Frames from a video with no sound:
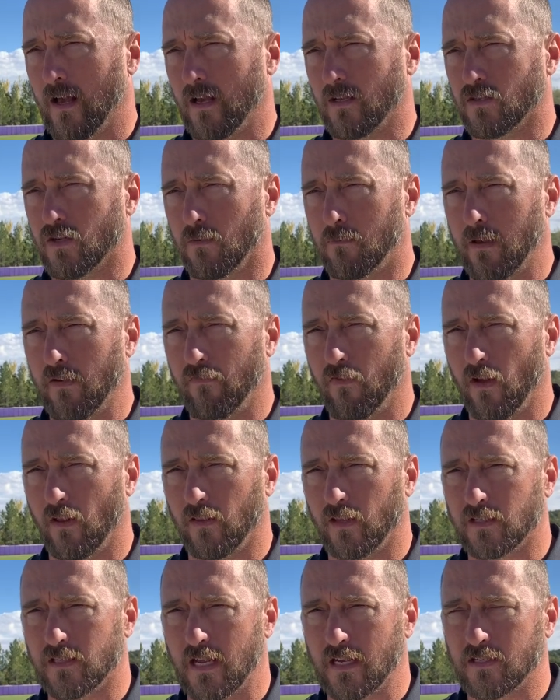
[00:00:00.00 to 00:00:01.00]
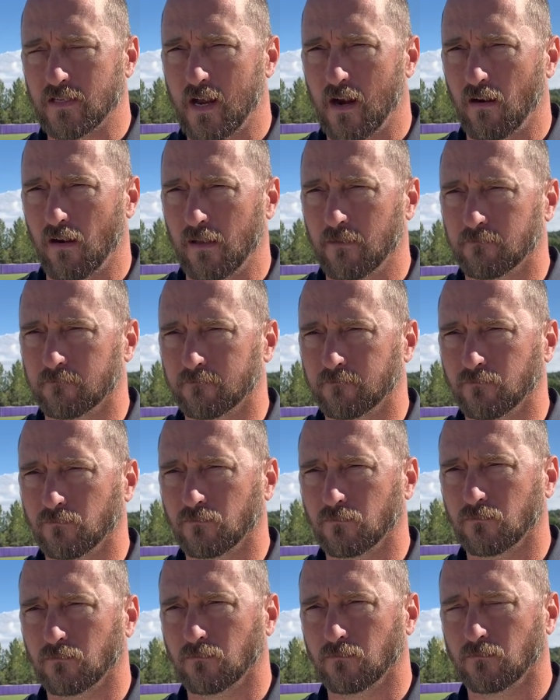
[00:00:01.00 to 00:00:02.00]
uh, should be fun this next Saturday. All
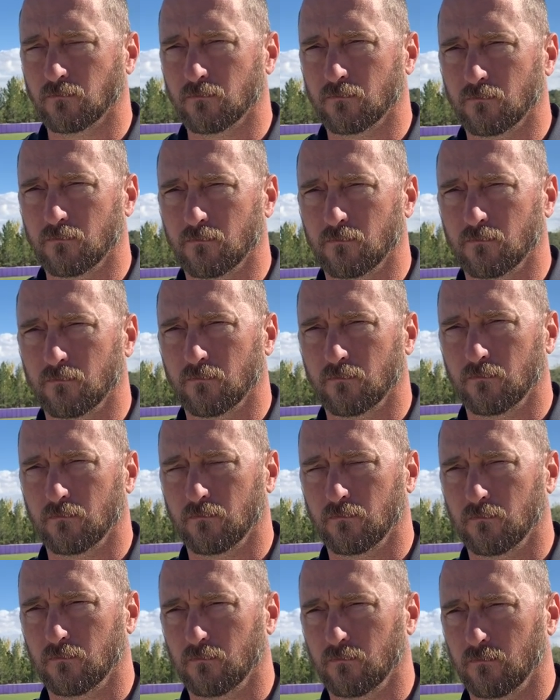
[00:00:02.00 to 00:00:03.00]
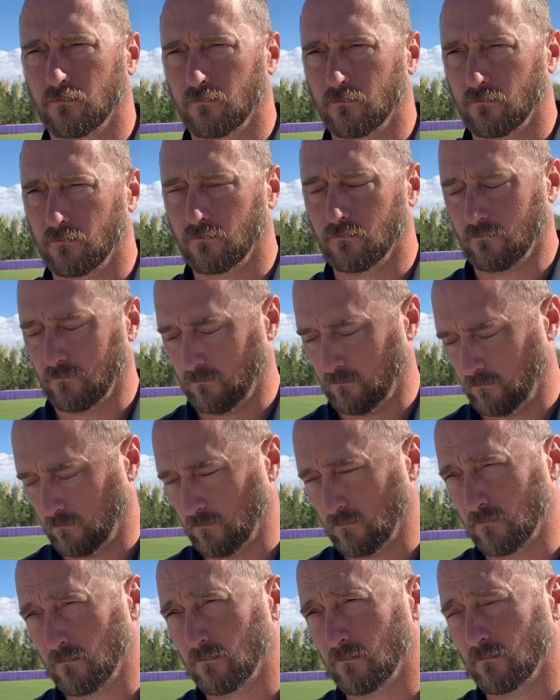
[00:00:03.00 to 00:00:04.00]
right, Lions win 55 to 7 over Western New
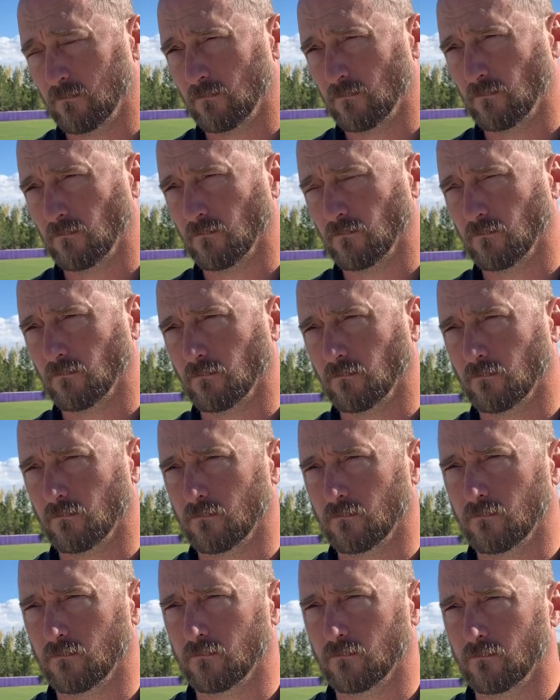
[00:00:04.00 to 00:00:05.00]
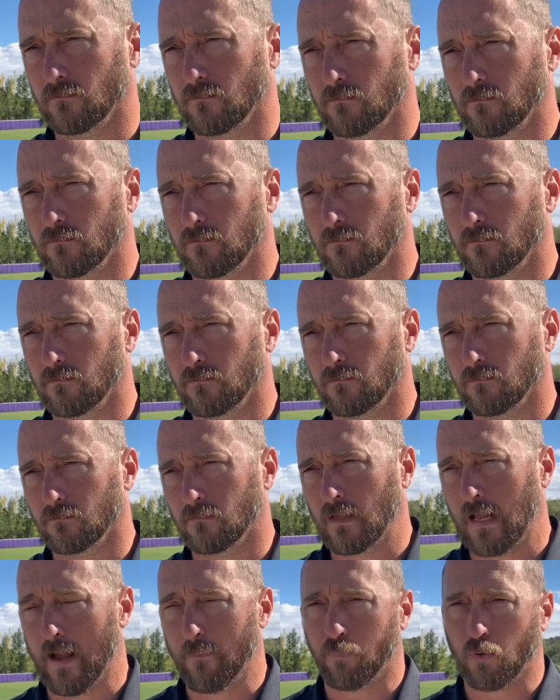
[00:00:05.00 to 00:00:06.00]
Mexico here in Silver City. Thanks a lot, Coach
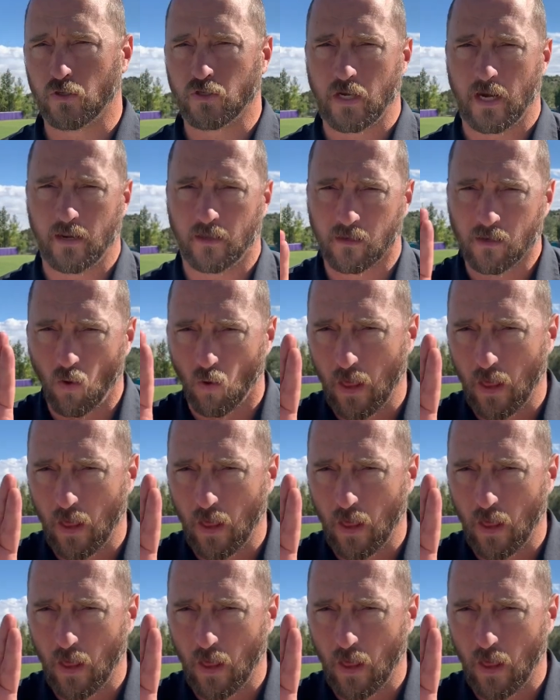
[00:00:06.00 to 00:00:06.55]
Carthel. I appreciate it.